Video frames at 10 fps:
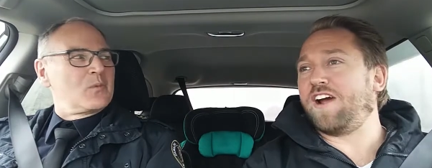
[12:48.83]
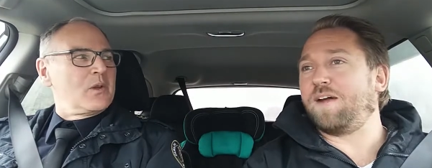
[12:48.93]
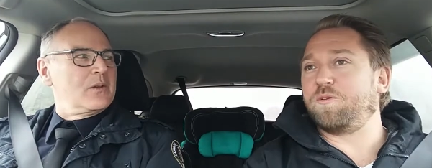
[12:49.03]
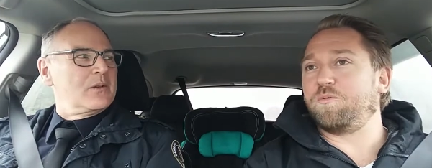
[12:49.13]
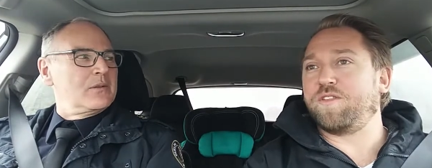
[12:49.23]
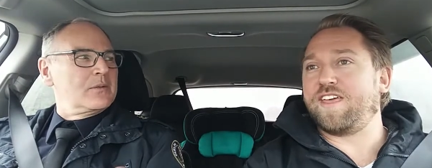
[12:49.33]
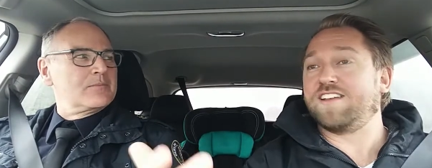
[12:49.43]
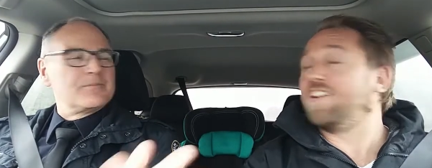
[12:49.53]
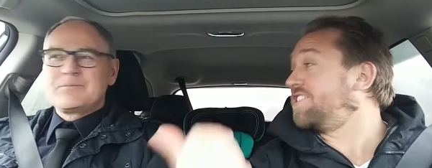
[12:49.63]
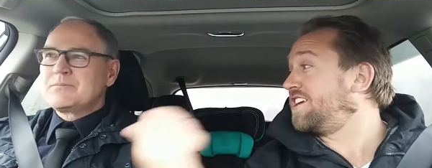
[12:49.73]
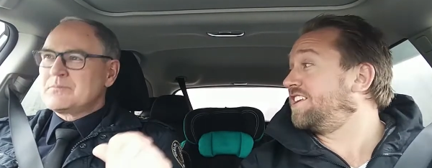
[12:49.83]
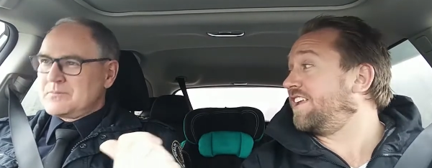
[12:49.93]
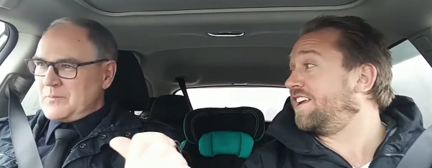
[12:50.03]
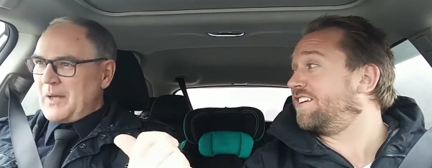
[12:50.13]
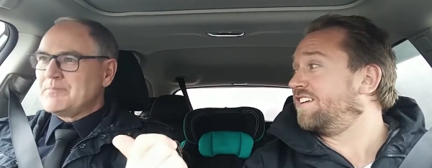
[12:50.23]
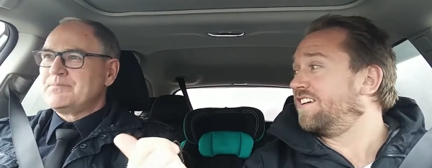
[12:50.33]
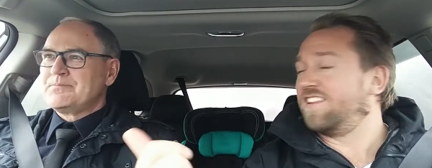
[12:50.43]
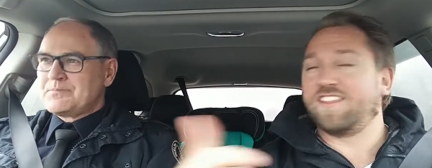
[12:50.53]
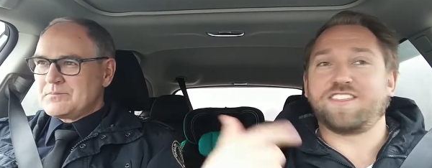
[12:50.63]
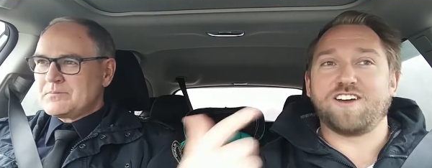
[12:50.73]
Speaker 1: environment where they can articulate
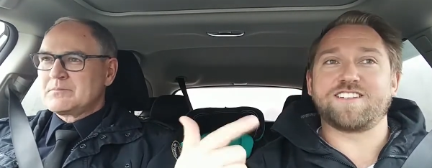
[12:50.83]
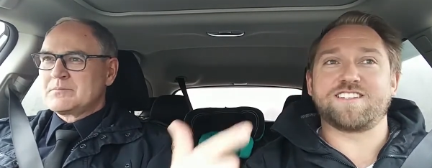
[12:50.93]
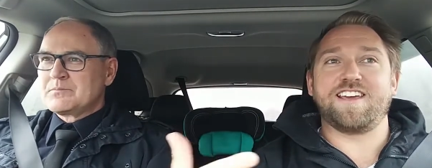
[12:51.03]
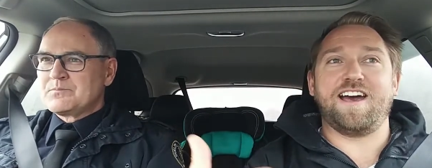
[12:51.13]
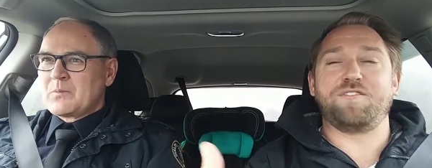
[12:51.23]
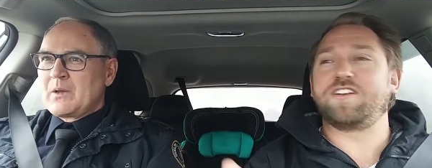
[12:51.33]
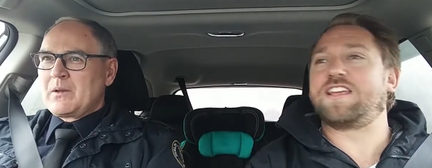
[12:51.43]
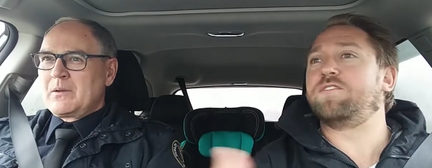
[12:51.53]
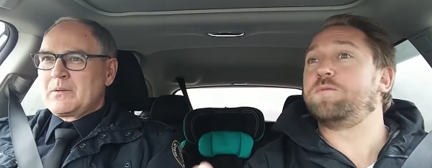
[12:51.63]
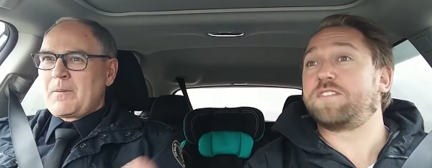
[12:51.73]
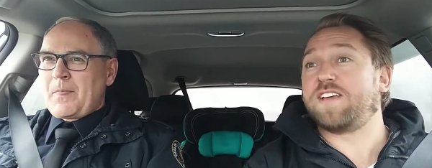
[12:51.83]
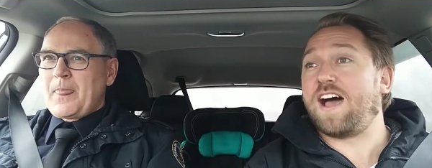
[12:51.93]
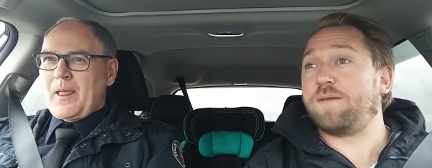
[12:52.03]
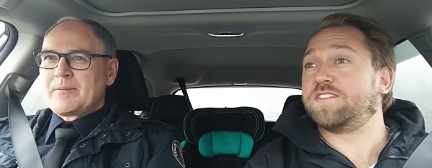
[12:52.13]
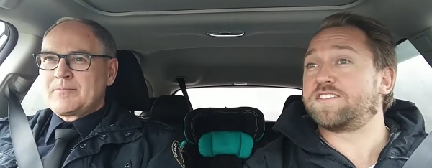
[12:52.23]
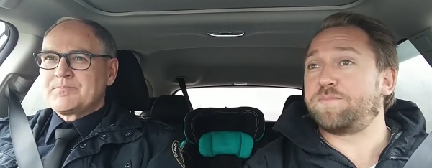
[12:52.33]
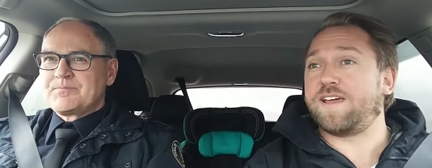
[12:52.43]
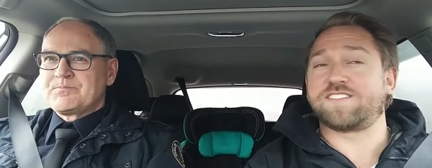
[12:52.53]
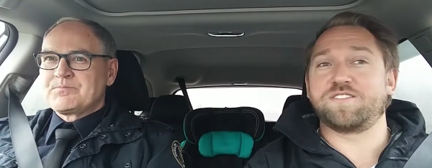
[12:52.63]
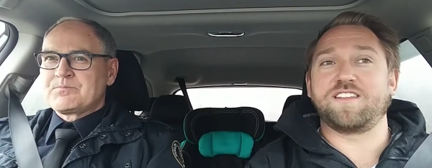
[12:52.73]
the thoughts they have and give them the time and the
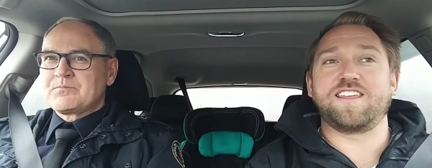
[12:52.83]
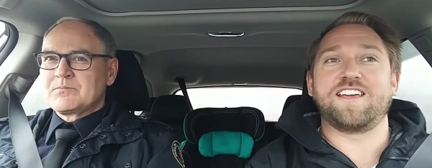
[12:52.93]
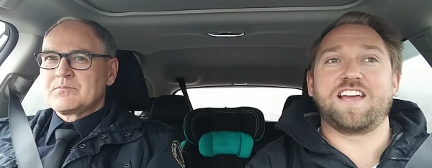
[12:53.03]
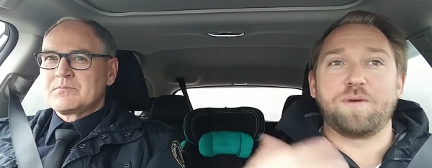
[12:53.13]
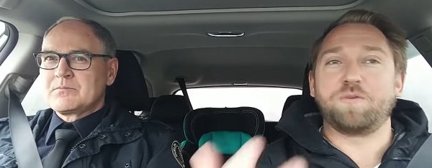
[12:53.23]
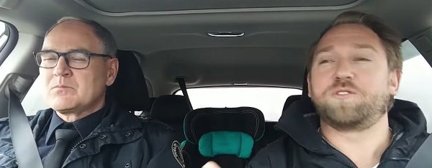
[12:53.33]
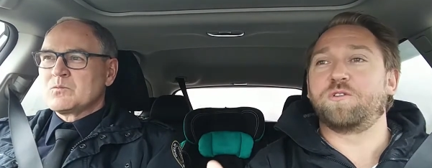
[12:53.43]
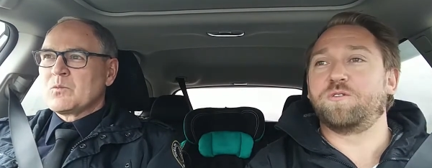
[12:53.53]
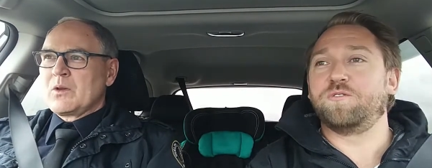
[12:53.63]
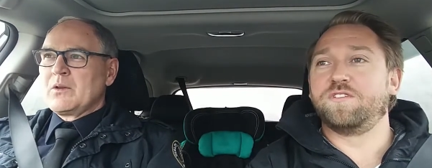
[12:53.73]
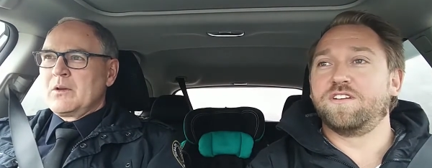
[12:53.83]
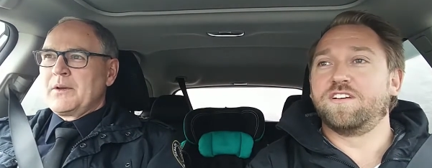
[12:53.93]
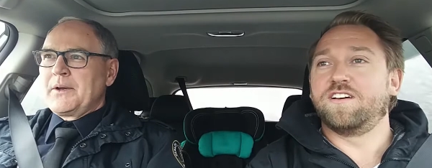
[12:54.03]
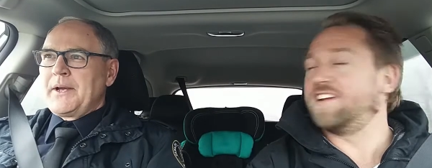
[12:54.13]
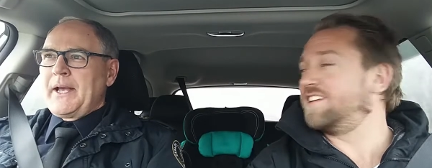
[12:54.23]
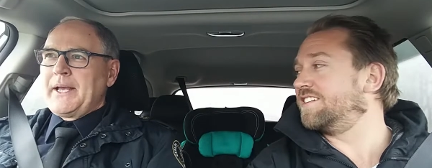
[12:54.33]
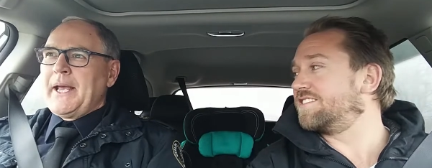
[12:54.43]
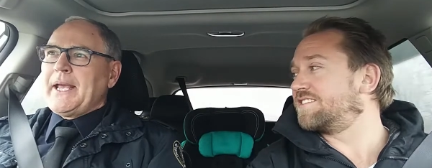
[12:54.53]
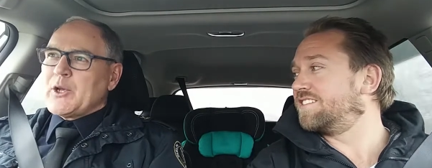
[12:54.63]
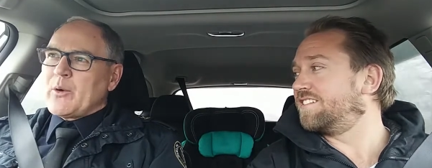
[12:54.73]
space so that they can come out with their own
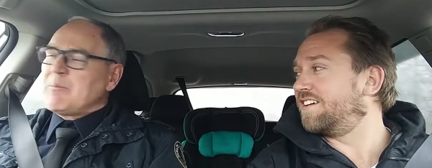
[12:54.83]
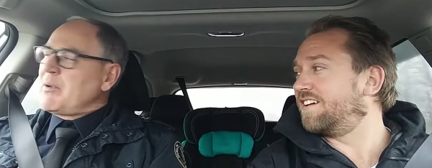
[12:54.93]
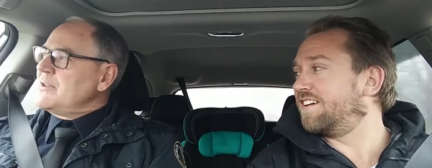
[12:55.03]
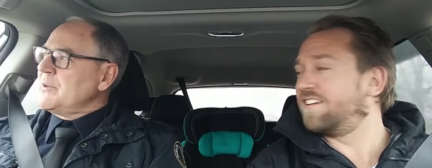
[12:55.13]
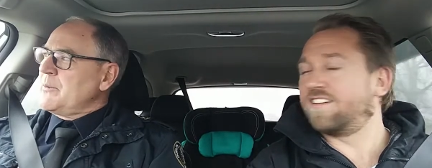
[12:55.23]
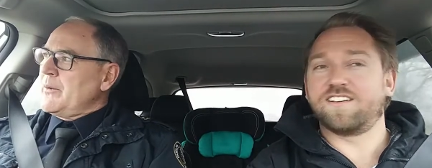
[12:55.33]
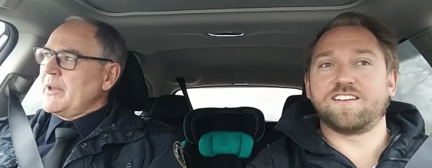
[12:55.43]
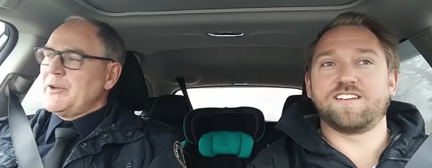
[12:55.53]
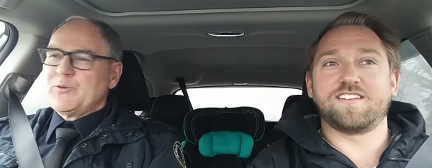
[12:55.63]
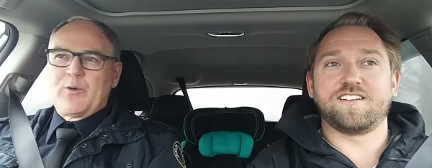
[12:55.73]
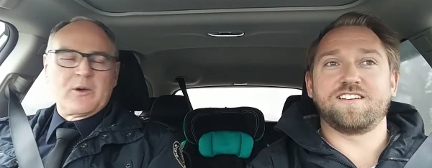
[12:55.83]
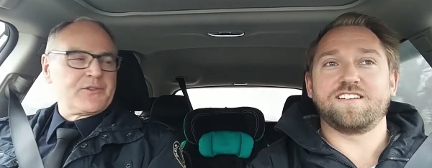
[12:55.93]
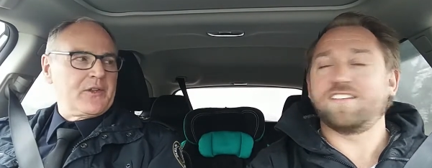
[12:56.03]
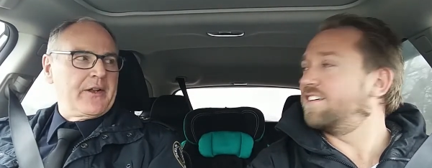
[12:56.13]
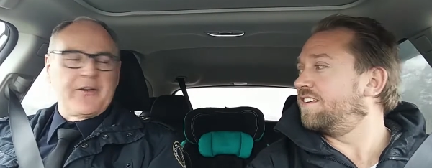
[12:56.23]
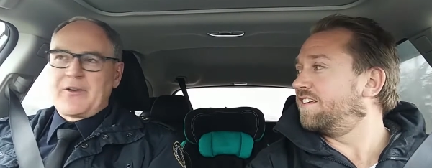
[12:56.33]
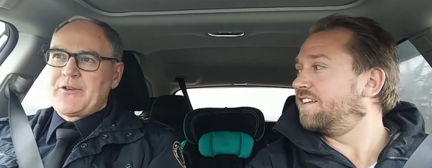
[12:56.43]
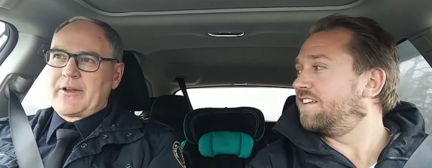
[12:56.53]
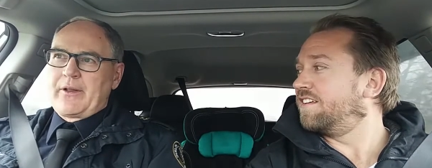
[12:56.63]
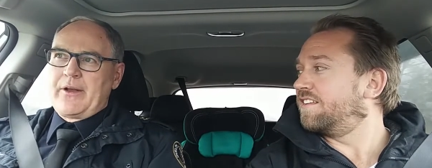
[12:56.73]
ideas.
Speaker 2: You know, in policing, we really do focus a lot
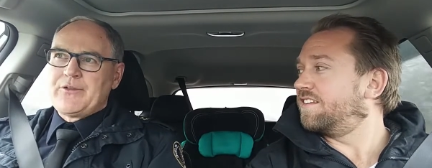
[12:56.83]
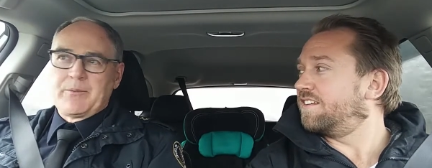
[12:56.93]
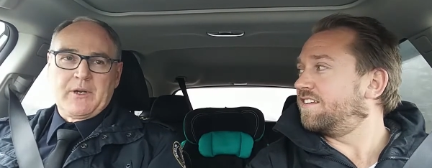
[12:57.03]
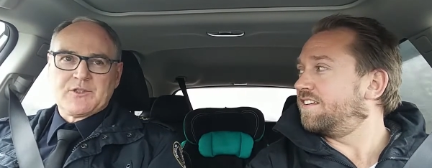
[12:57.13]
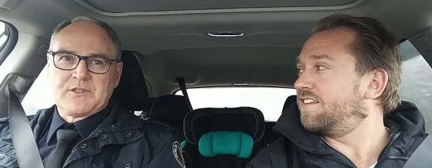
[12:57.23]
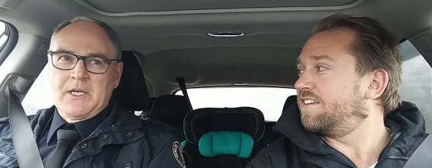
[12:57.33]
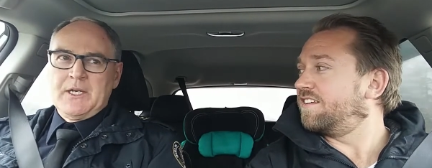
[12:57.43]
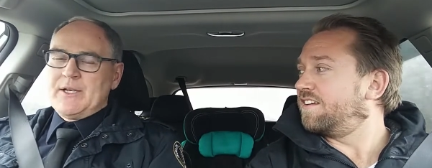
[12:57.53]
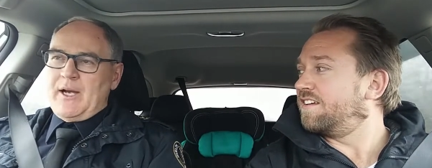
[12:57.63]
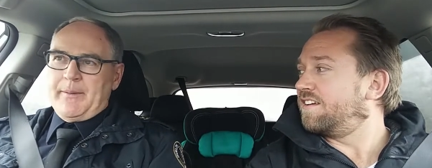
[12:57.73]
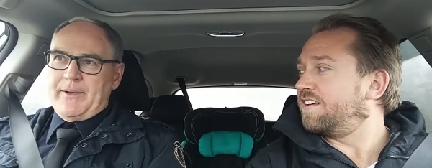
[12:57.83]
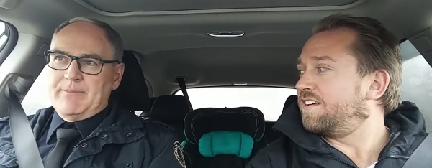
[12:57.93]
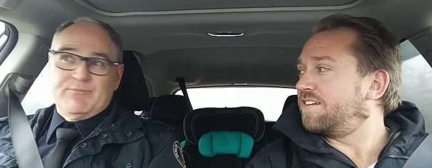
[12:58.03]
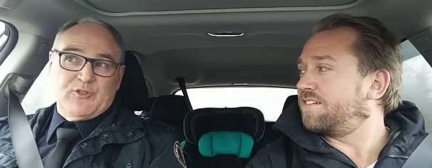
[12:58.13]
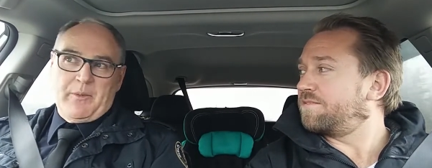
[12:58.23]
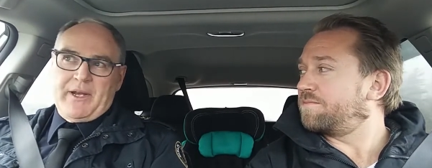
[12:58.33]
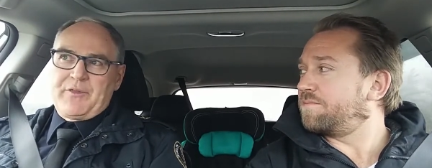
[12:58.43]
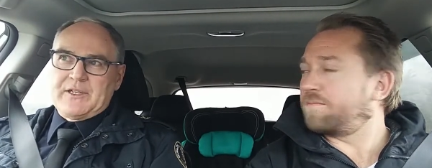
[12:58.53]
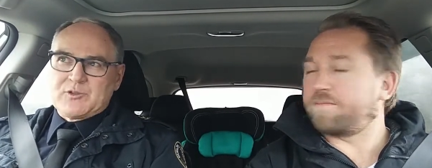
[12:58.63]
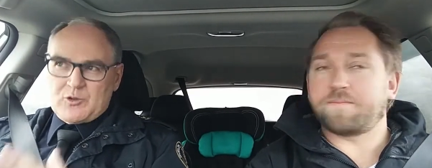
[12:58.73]
on articulation because, I mean, so
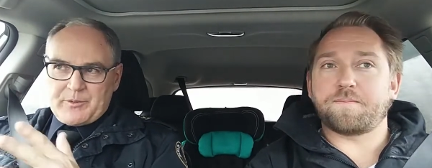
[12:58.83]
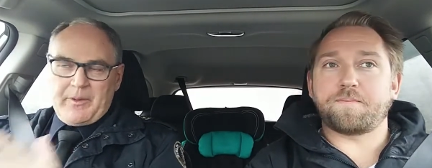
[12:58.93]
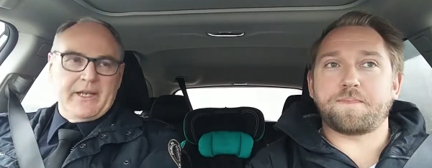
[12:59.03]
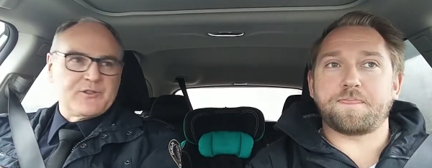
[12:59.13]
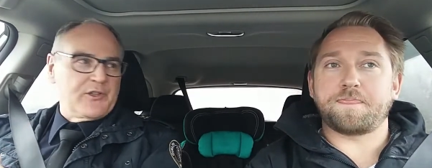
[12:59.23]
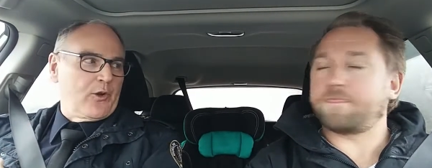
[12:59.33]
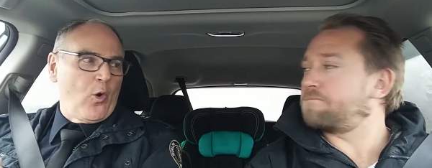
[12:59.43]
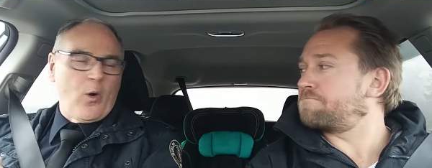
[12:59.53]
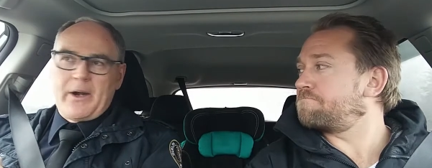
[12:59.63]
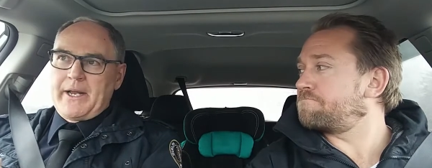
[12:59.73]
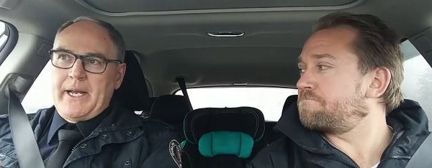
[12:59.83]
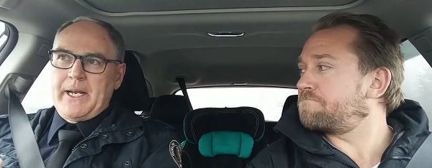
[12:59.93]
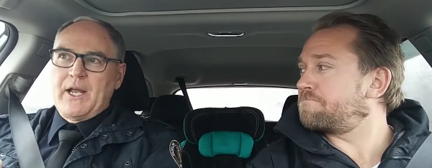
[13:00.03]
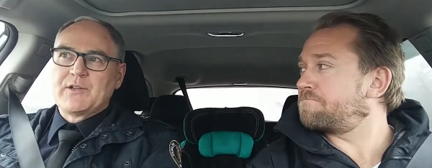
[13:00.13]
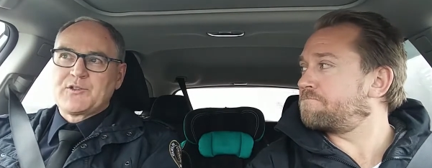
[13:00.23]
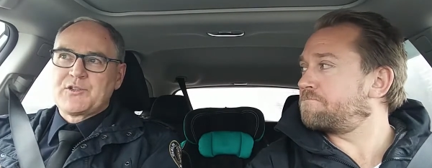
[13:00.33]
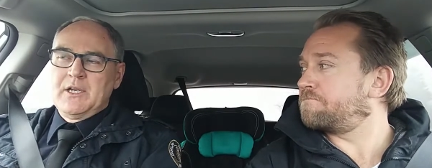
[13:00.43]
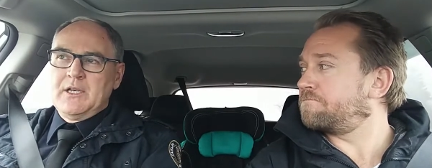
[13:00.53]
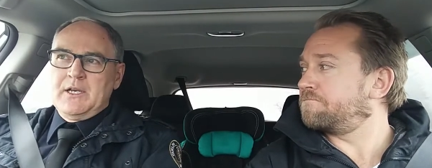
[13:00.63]
many things ultimately it's in court and it's